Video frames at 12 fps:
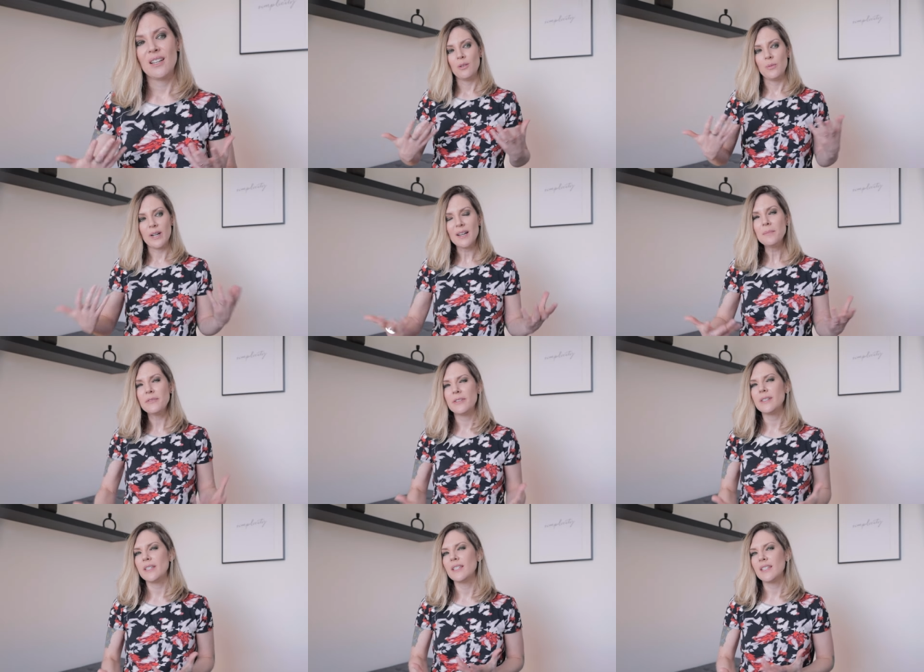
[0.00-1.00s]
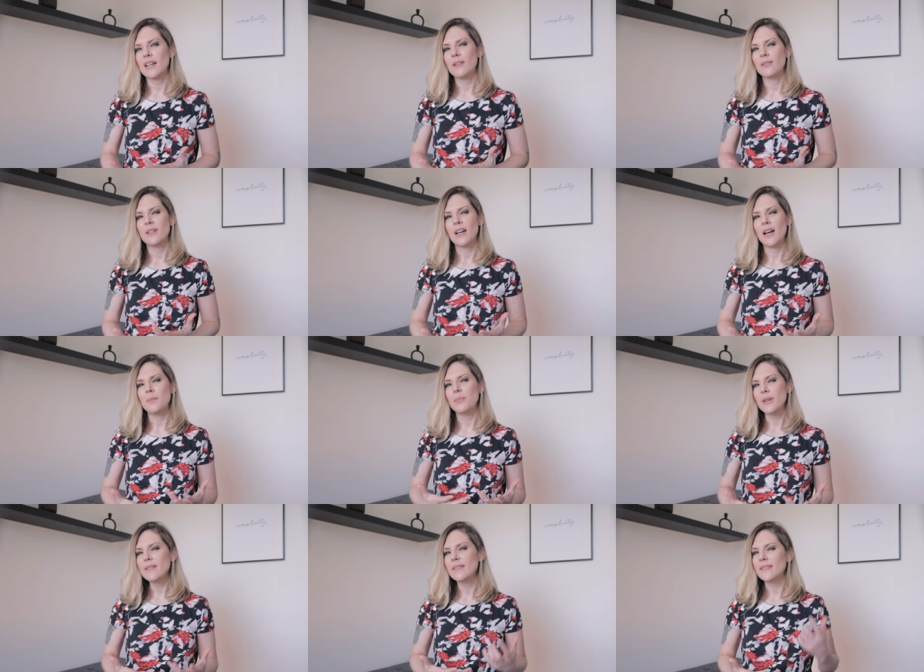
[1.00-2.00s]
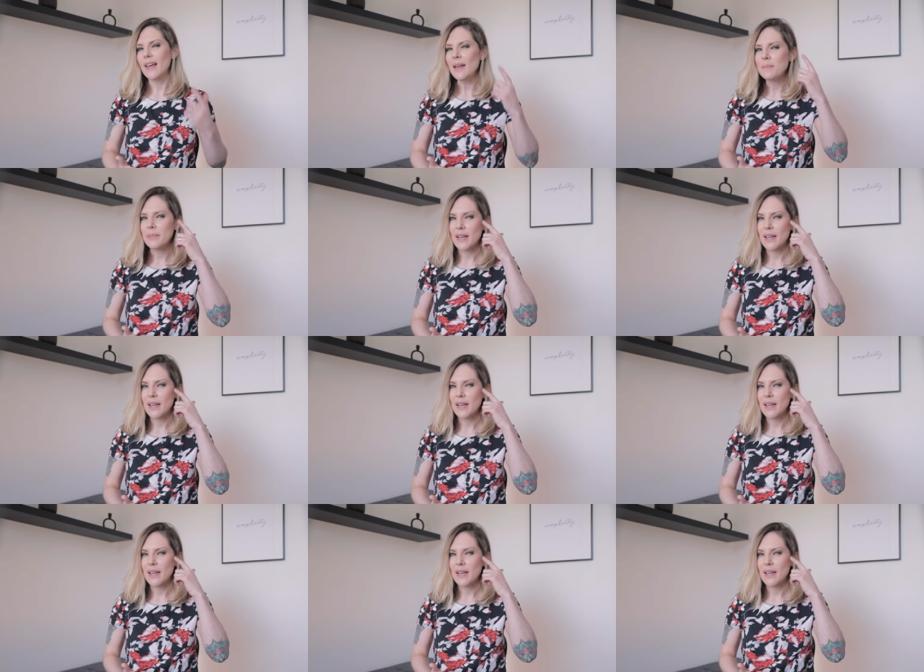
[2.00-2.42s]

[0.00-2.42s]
when I'm feeling down, I bring that